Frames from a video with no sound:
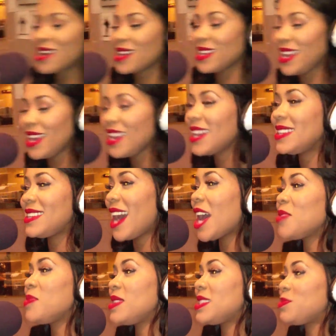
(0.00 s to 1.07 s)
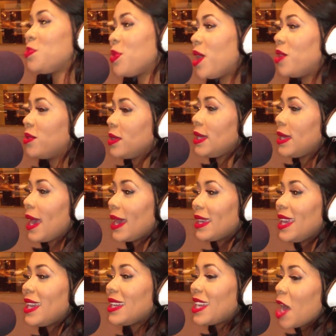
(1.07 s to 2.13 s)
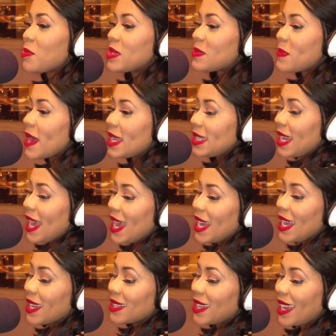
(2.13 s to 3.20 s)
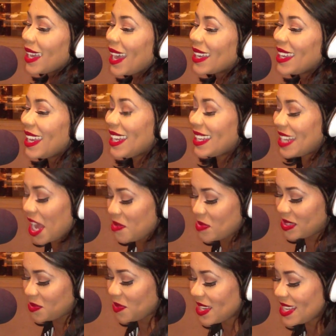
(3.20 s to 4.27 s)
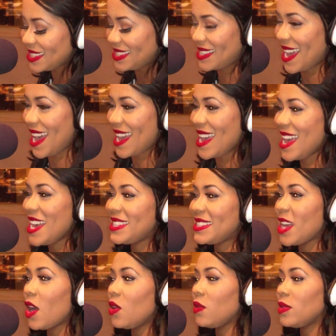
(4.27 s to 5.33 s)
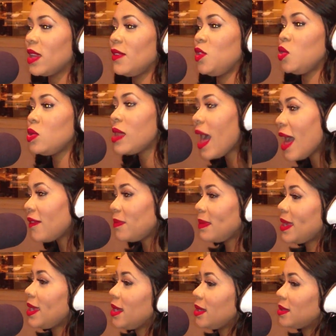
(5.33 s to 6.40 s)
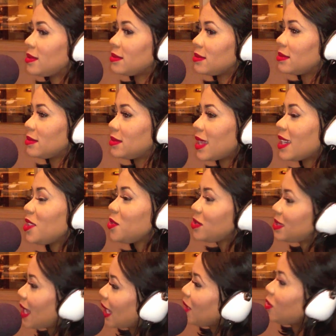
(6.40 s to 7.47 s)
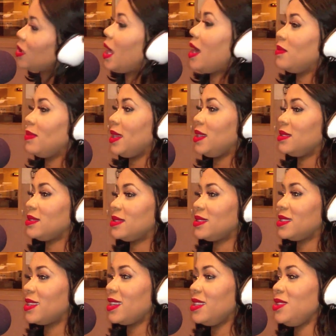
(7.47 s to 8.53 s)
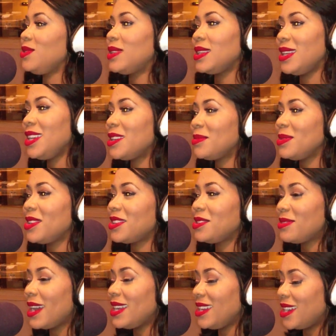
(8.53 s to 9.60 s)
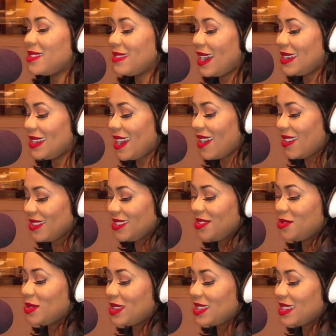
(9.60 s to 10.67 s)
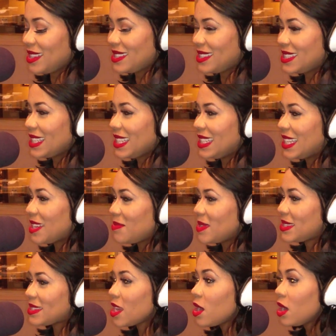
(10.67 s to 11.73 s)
King of Diamonds bro. He got King of Diamonds Monday. I got King of Diamonds Wednesday. So if you love me, like you say you love me, and you can hear me on the radio right now, and you within the city limits,